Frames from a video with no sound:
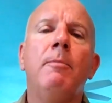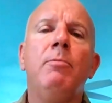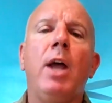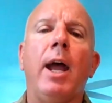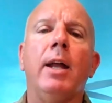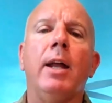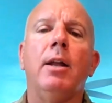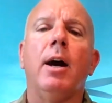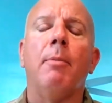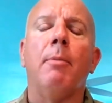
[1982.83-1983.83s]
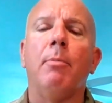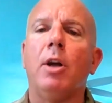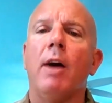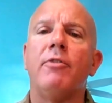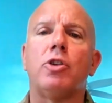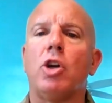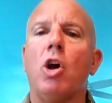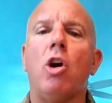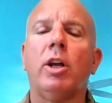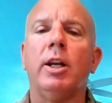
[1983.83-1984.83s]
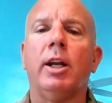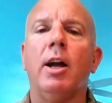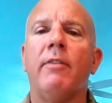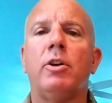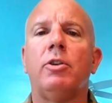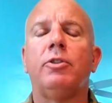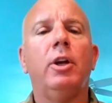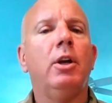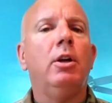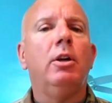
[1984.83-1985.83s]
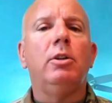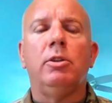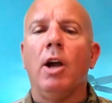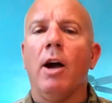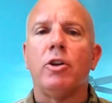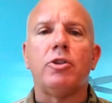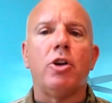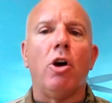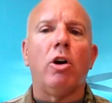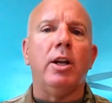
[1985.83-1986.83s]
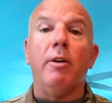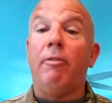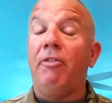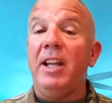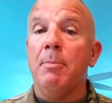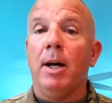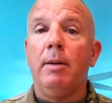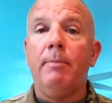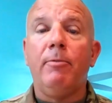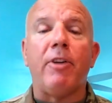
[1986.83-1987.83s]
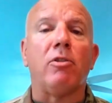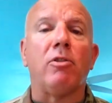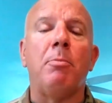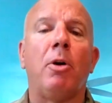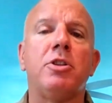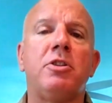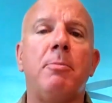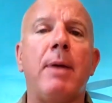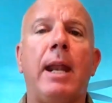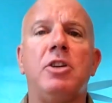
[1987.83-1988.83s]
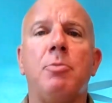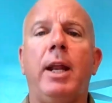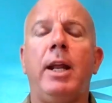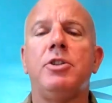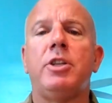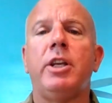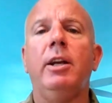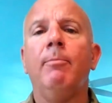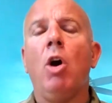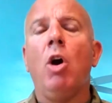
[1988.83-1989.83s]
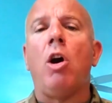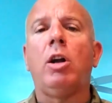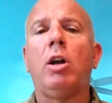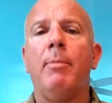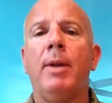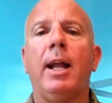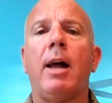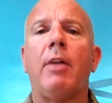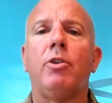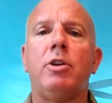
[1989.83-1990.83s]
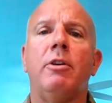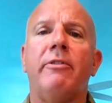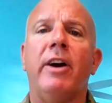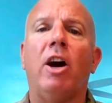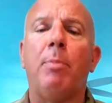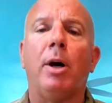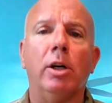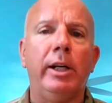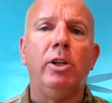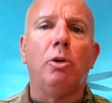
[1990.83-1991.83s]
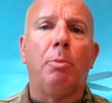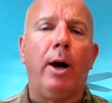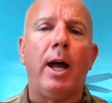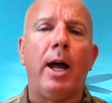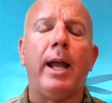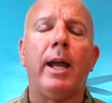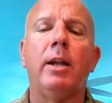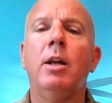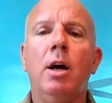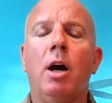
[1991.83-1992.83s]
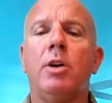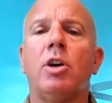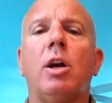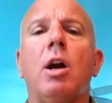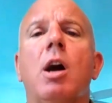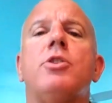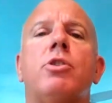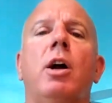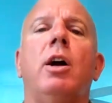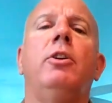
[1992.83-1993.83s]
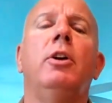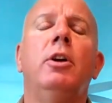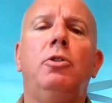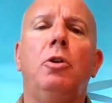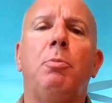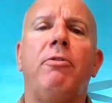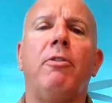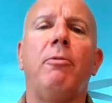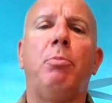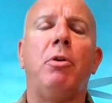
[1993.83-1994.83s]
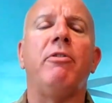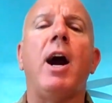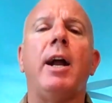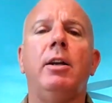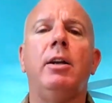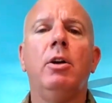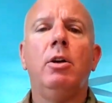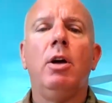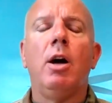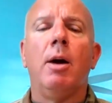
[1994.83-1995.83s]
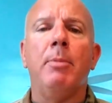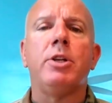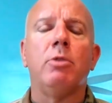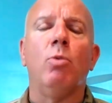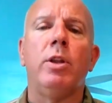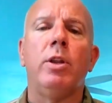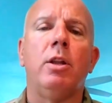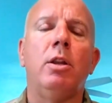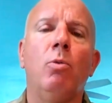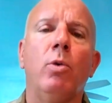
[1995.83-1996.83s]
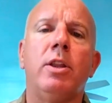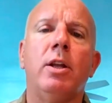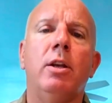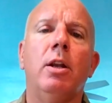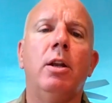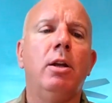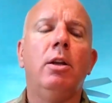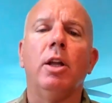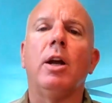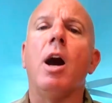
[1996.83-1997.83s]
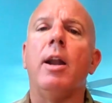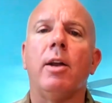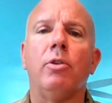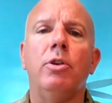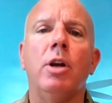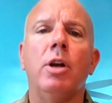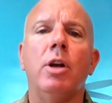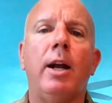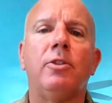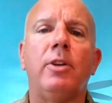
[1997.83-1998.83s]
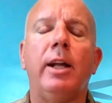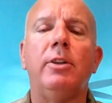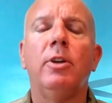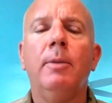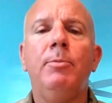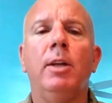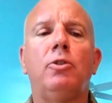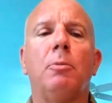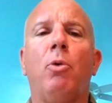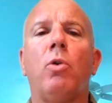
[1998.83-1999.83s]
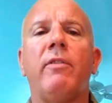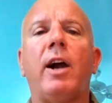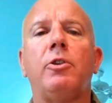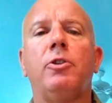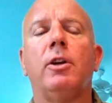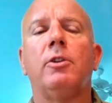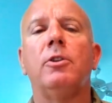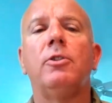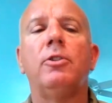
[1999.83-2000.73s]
And governors talking to governors talking to FEMA, Federal Emergency Management Agency, all coming together to develop a legal plan under a construct to provide a mission within the continental United States in support of our citizens.